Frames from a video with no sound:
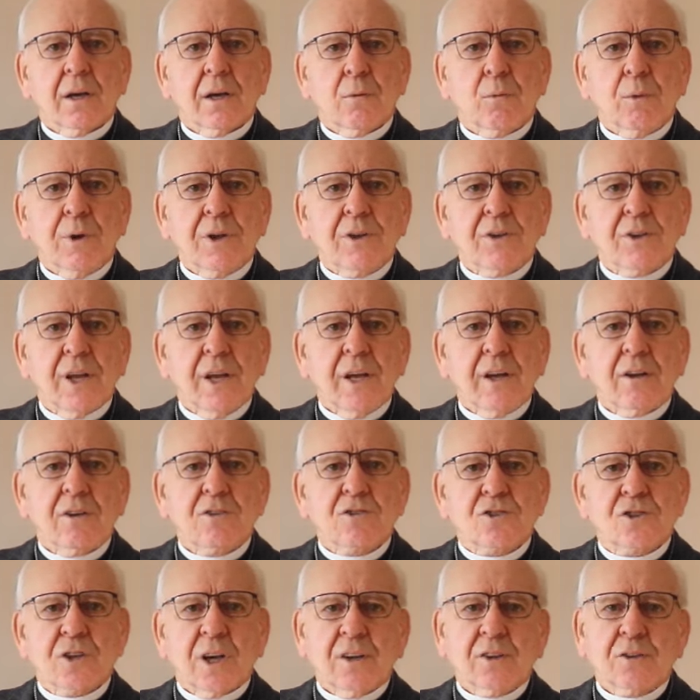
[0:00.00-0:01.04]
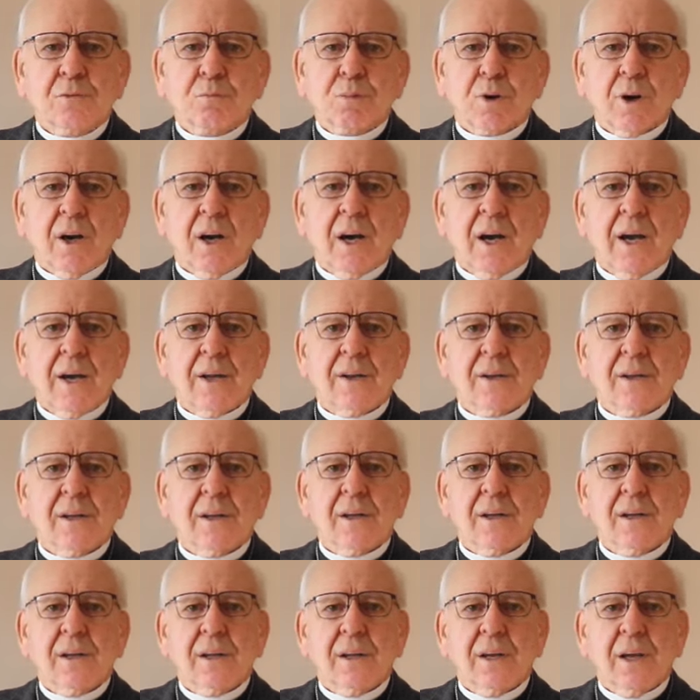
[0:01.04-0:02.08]
we take just pride
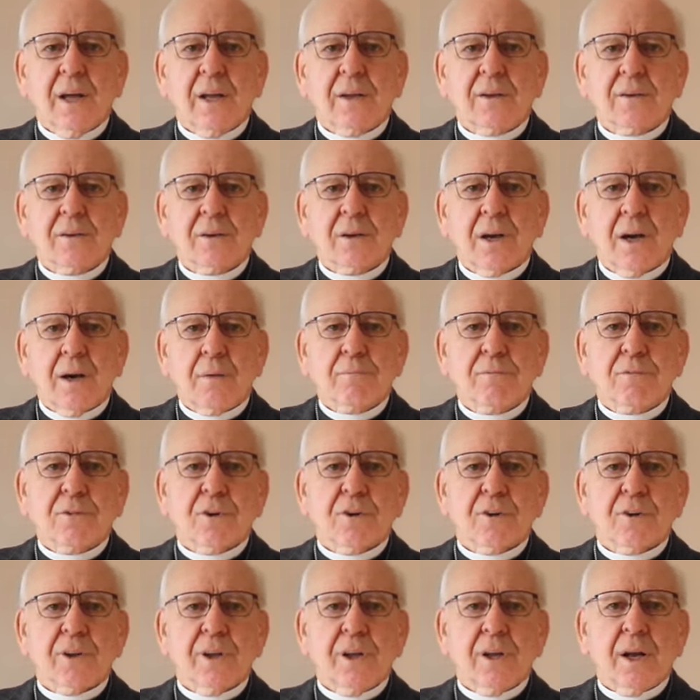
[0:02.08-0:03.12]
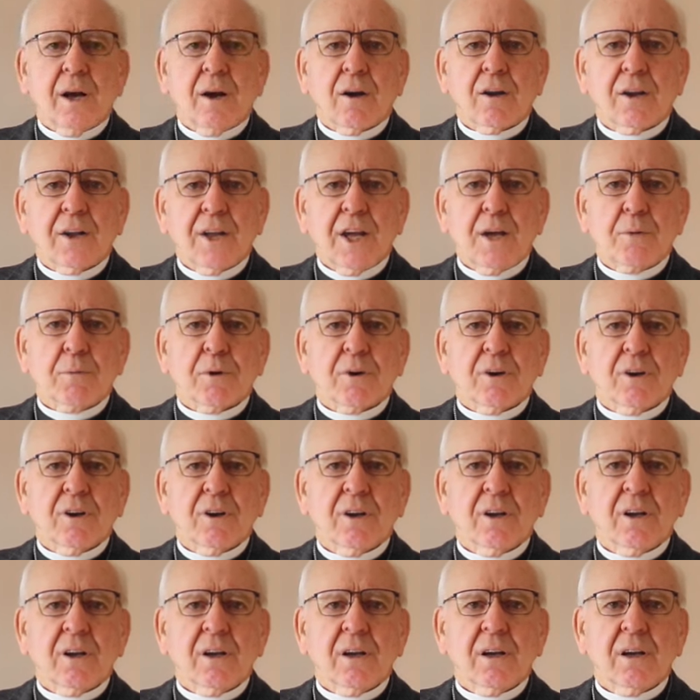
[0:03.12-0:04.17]
and comfort in our
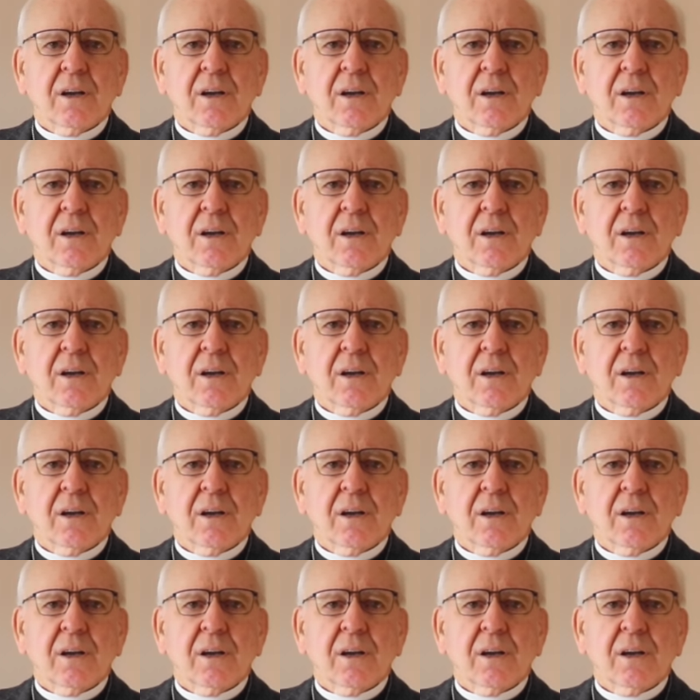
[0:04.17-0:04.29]
labor.